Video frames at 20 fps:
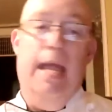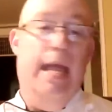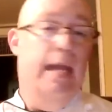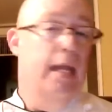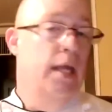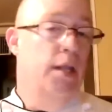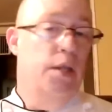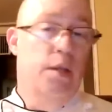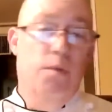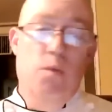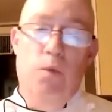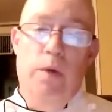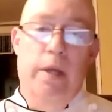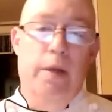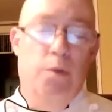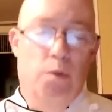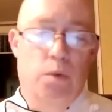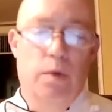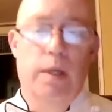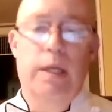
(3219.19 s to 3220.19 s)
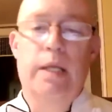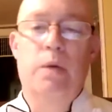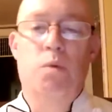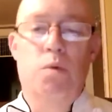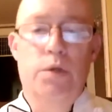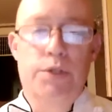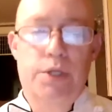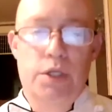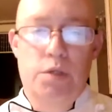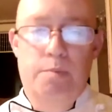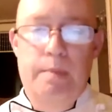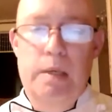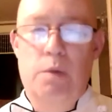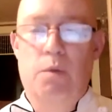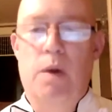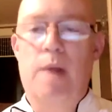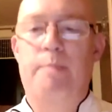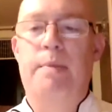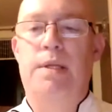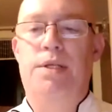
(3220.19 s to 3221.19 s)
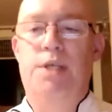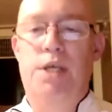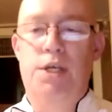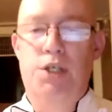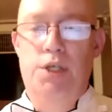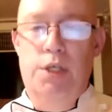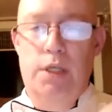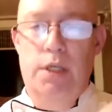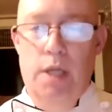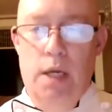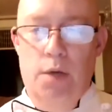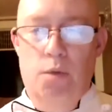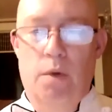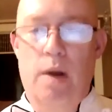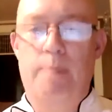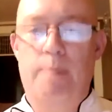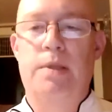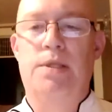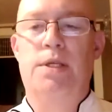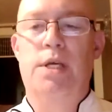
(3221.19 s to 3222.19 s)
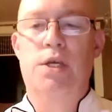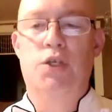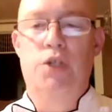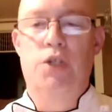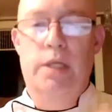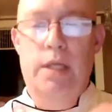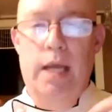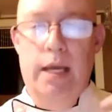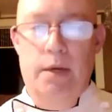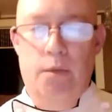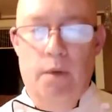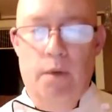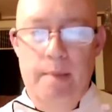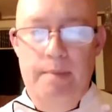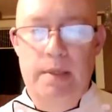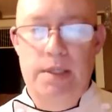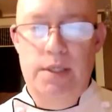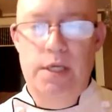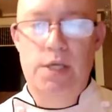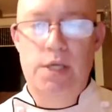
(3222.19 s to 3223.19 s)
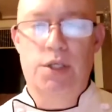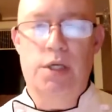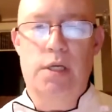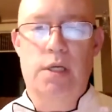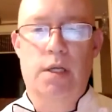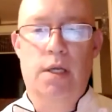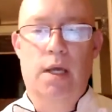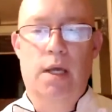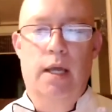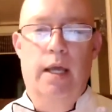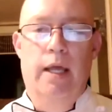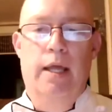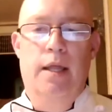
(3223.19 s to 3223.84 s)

it really will just be repetition and repetition and repetition